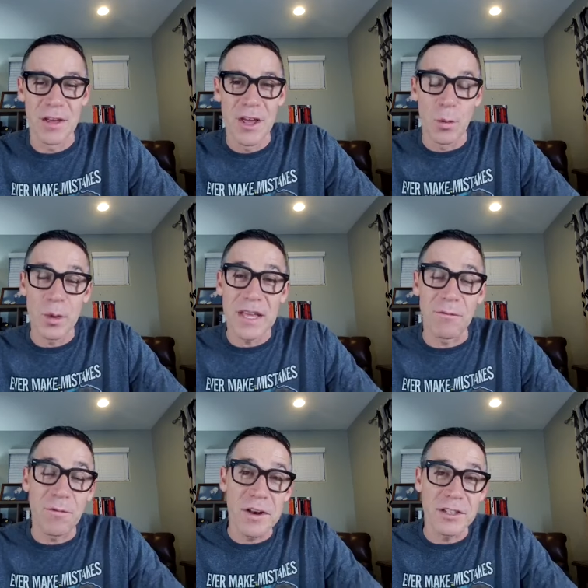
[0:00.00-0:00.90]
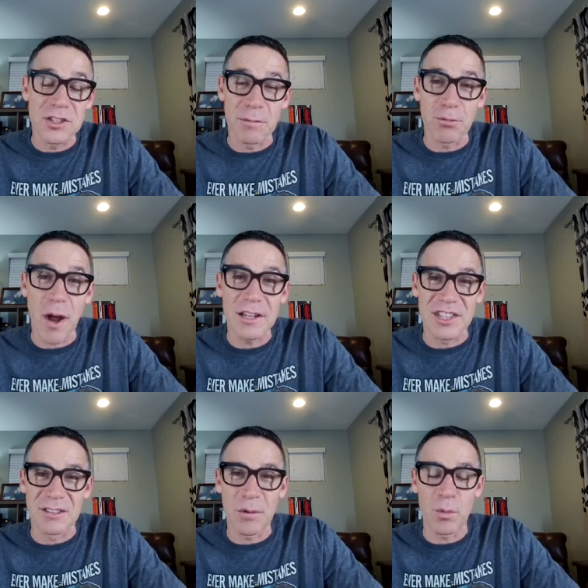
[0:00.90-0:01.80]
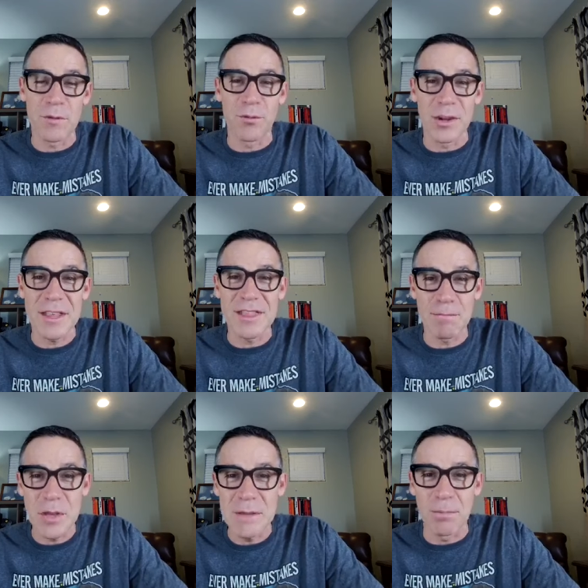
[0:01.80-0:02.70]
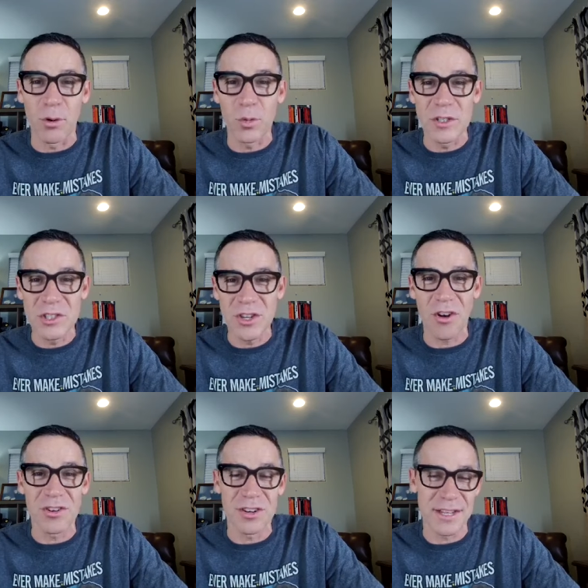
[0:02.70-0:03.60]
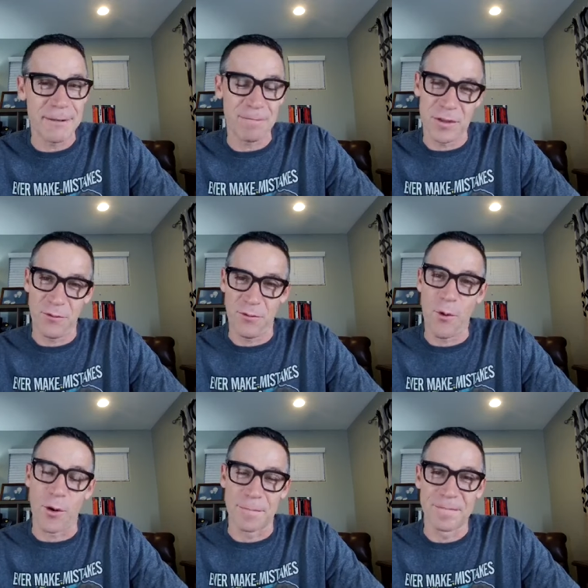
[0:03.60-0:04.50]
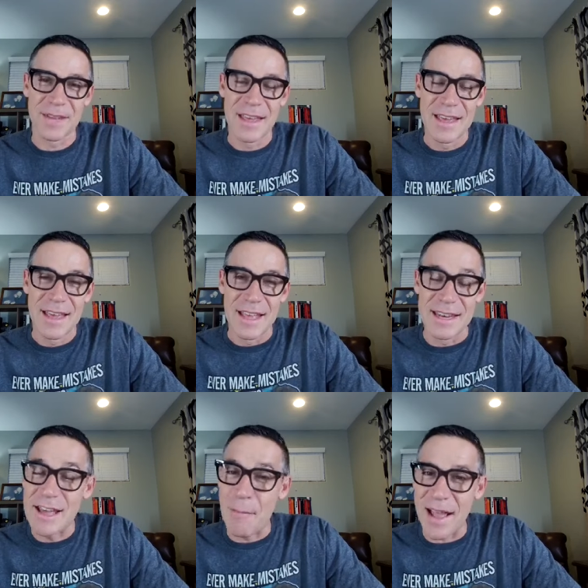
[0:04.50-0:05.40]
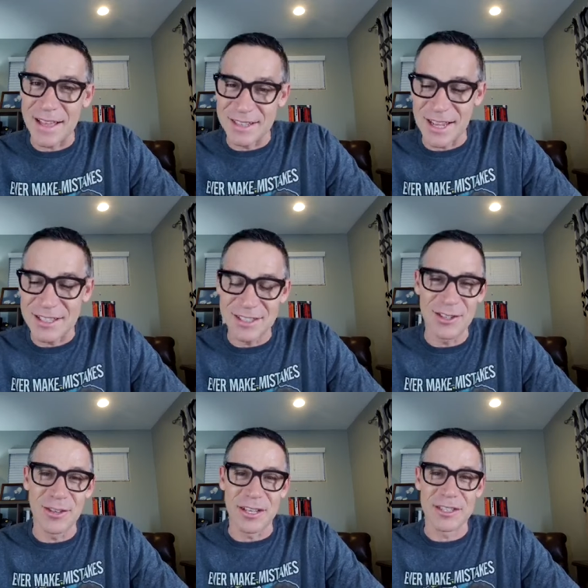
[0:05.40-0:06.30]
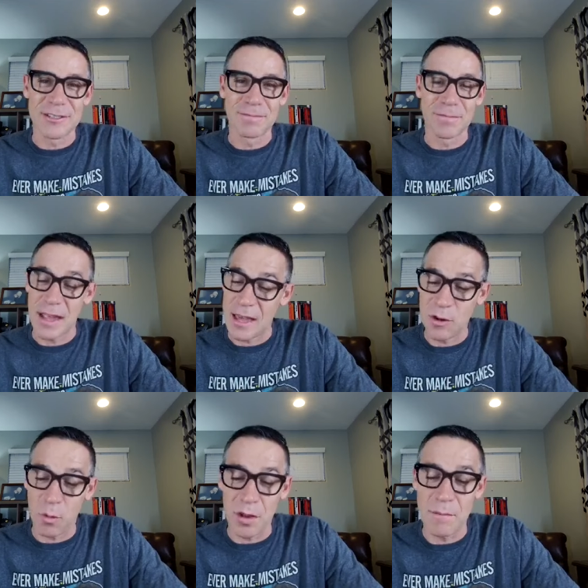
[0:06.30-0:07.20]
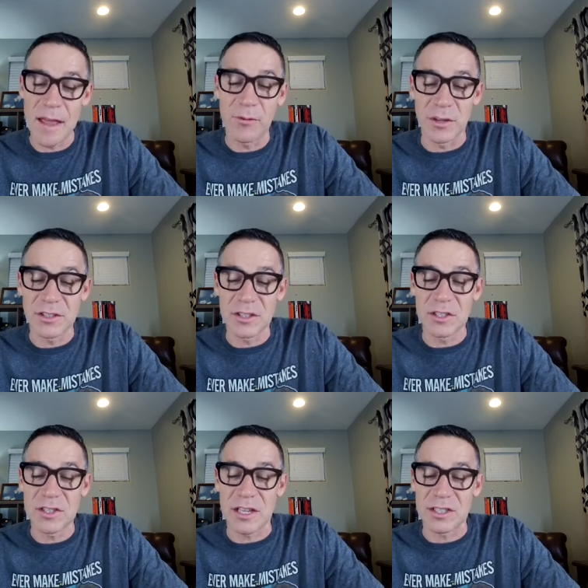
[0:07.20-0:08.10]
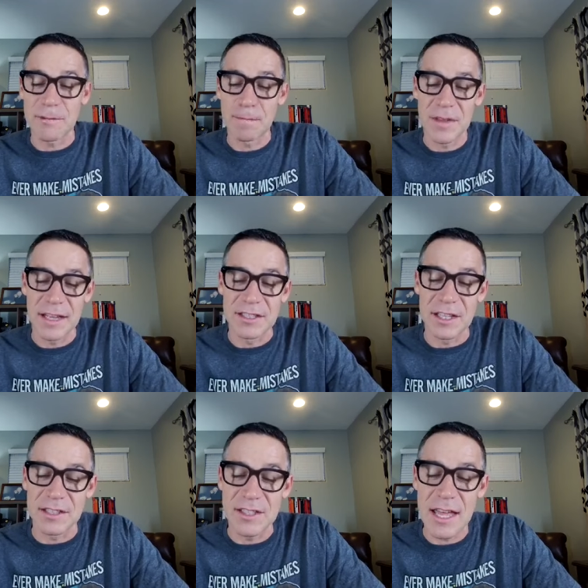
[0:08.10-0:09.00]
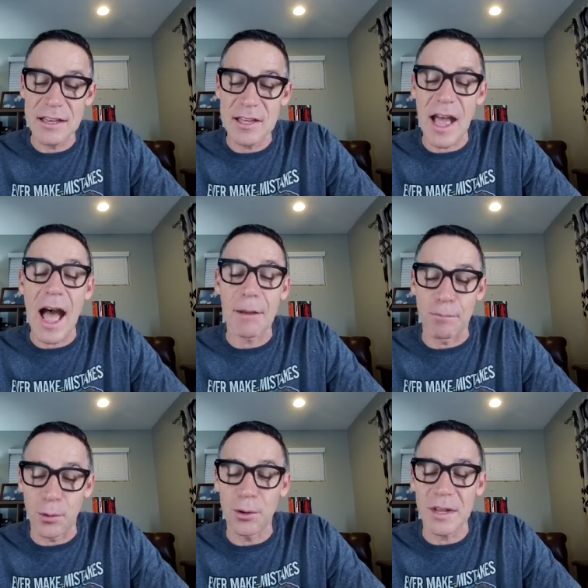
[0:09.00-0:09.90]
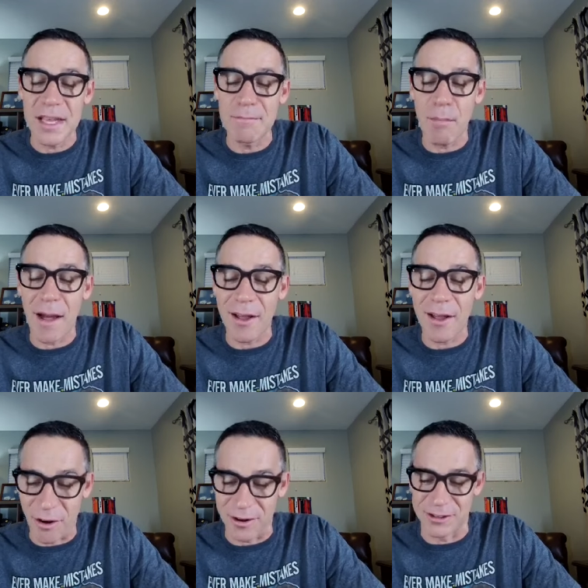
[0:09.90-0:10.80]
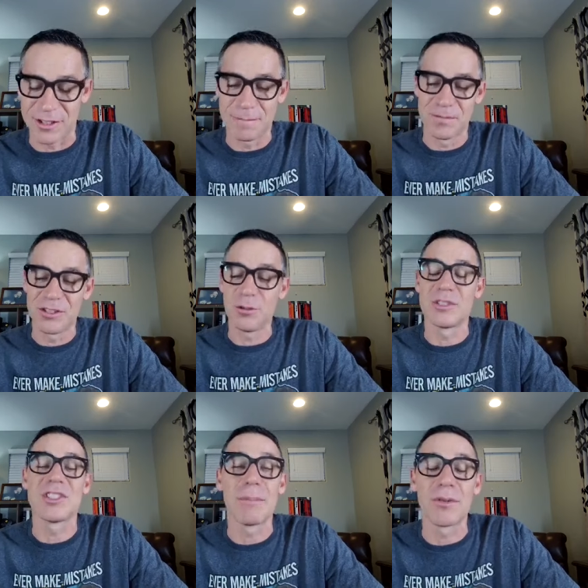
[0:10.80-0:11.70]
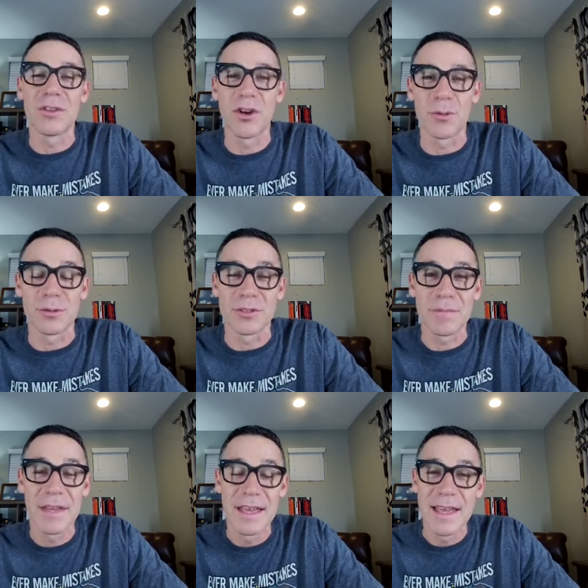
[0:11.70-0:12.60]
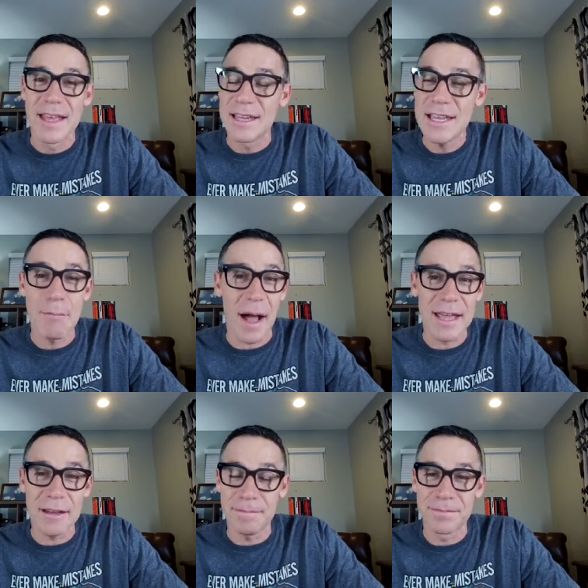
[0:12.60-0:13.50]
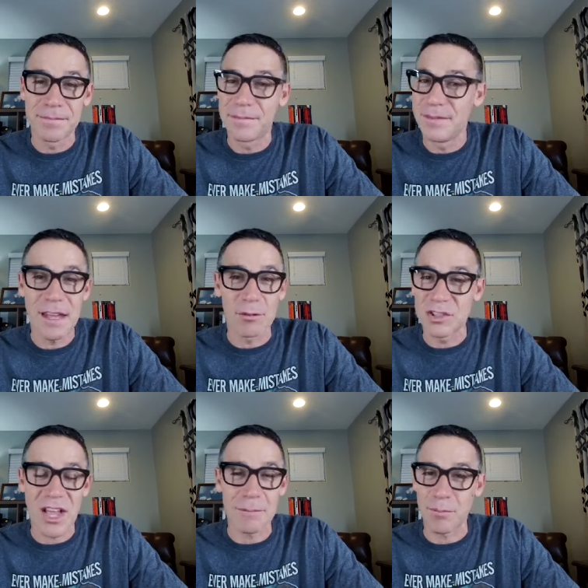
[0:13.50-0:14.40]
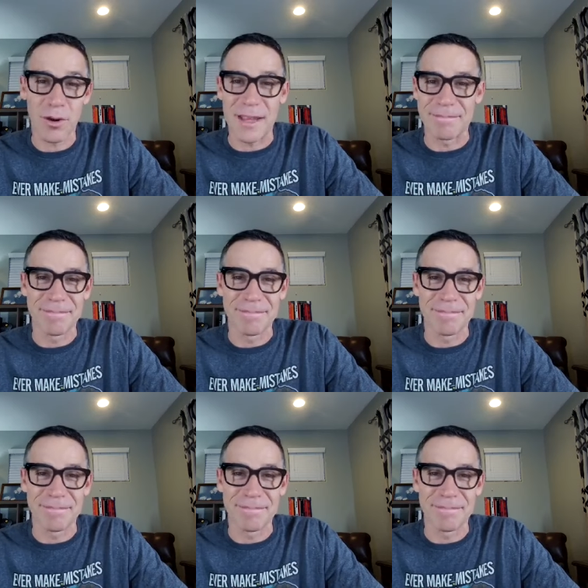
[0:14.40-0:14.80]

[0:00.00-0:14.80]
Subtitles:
We can finish the project, but we forget the people we started it for. Nehemiah doesn't do this. I think one of the main reasons is this. He says, "Then God put in my heart to assemble the nobles." Nehemiah never stopped praying.